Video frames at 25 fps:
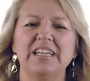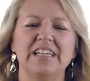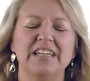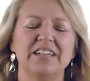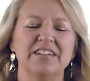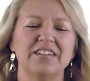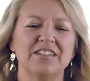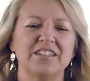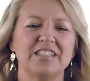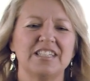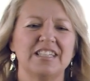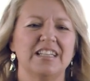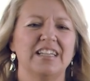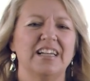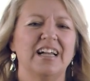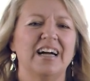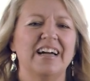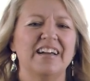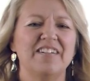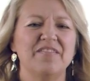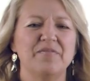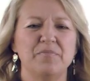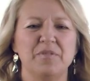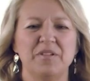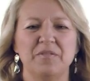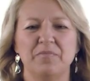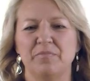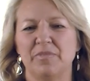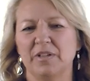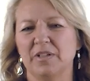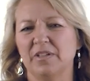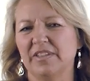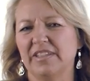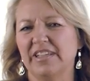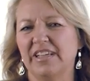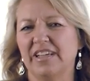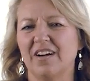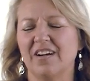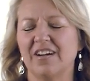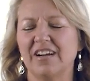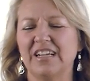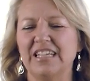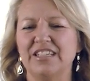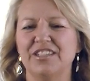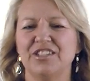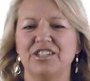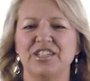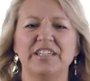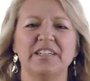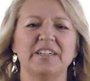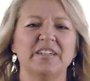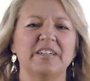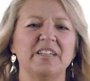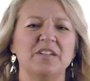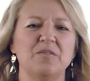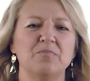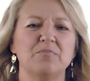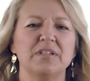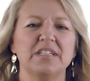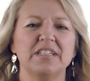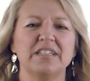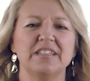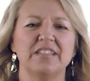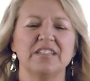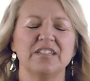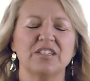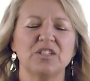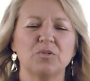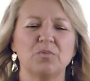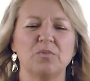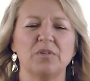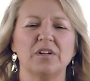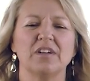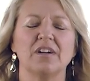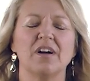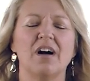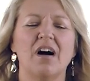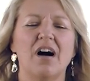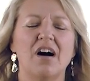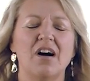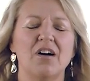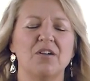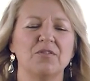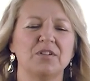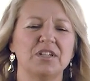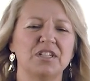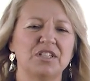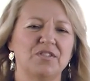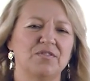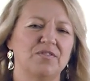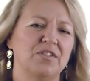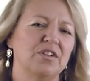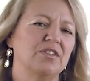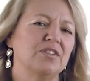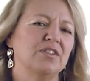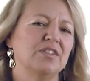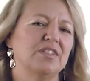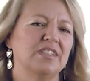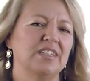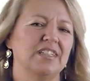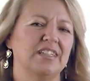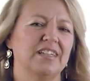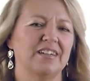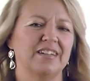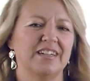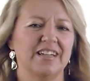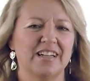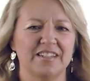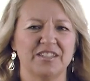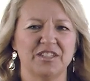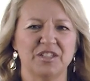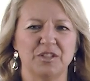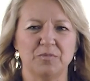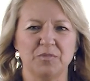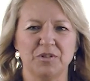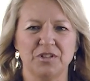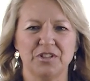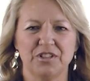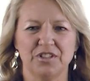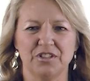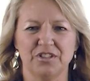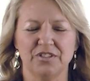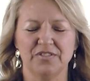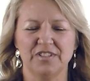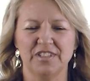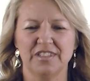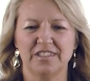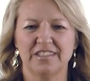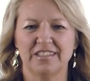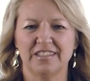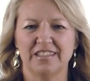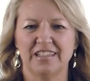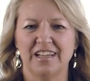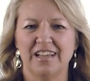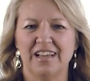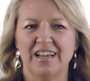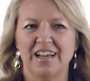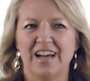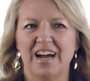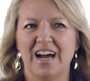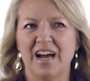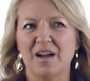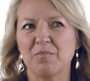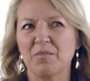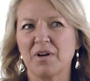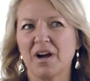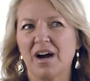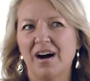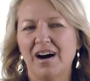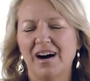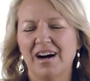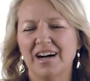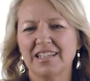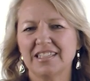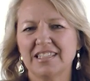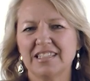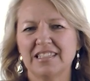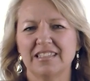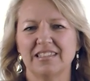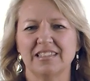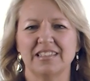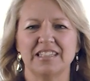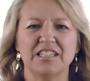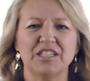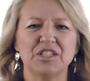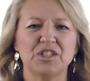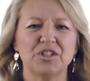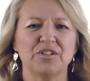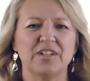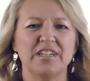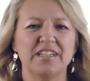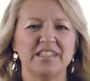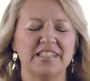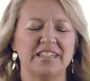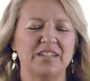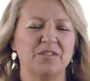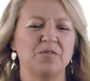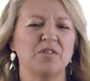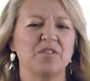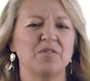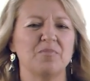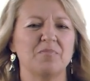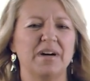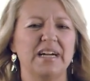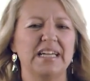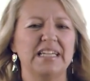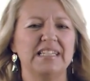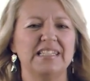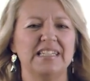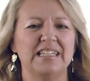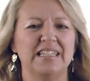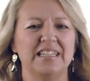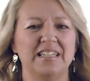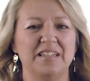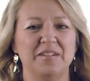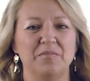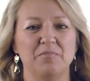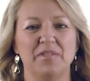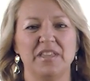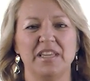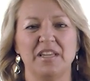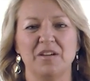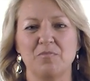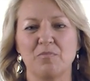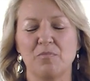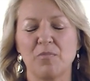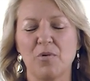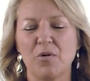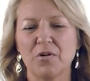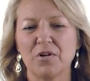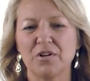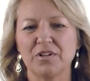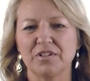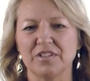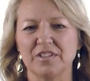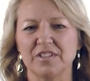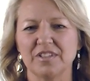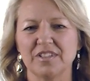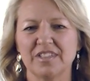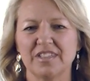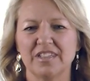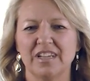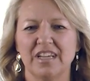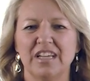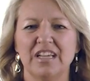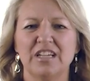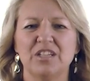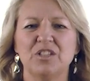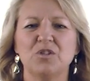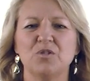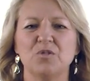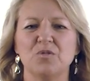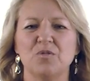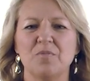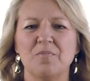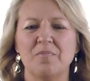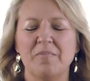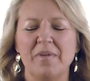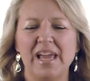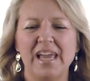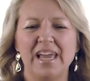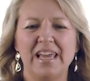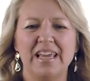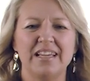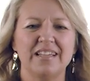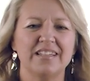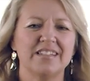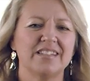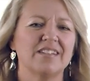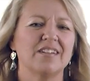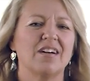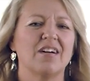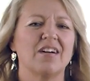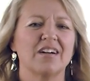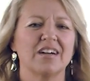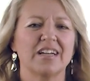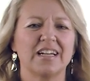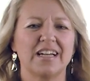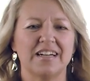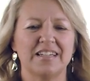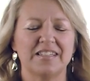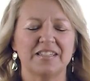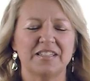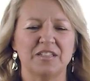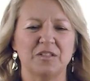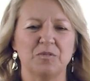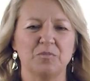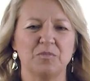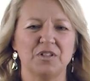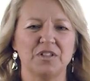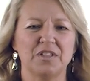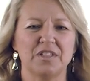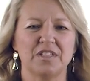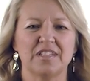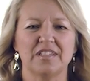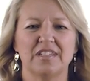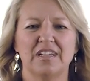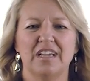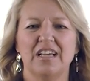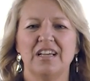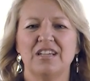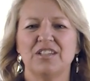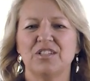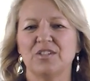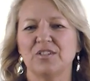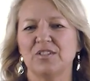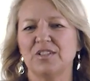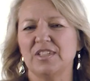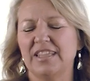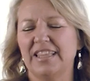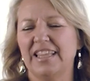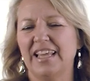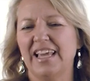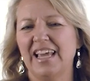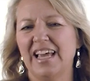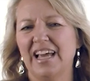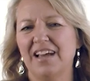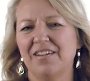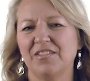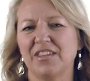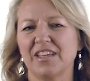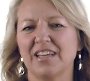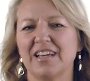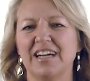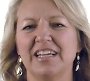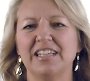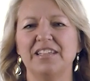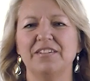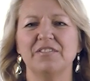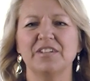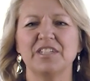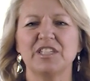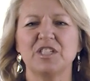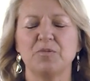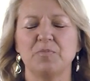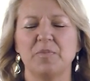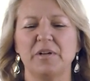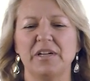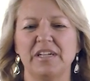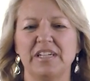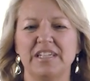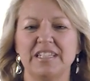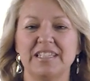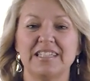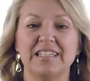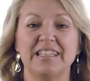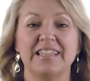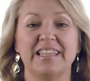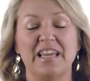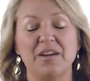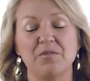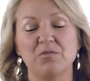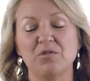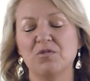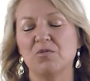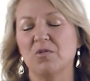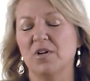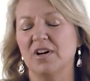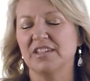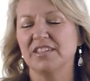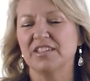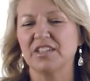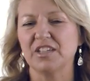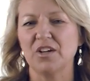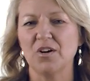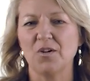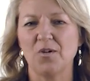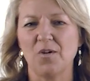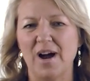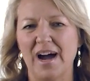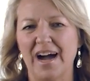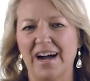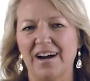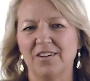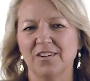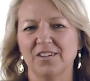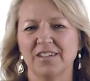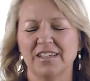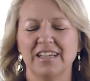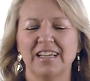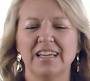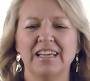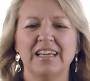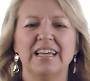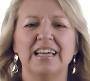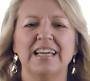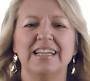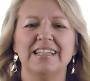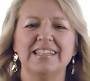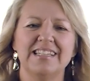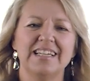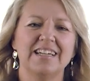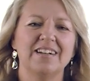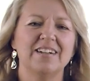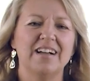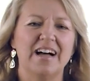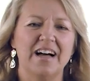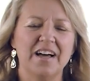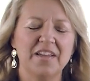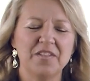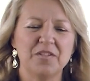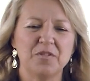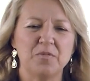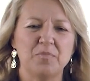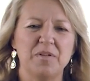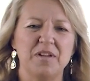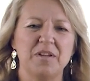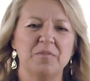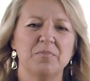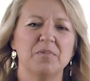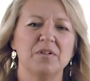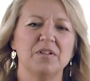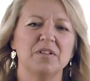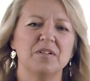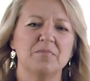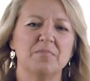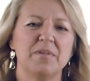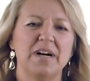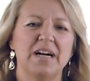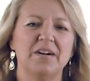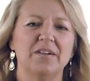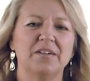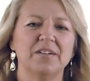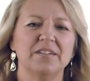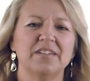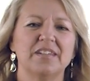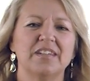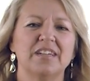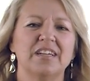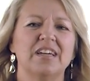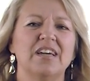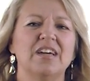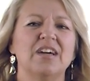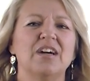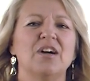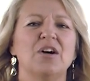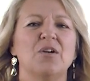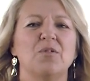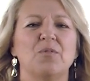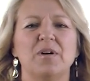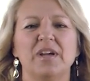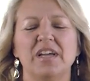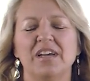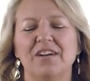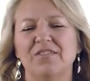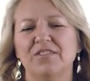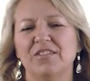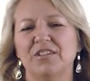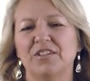years that I've been building our engineering business, we're always focusing on customer service. I'm constantly stressing with my team the importance to amaze our customers so that they have the kind of experience that they will want to go out and tell other people about. We have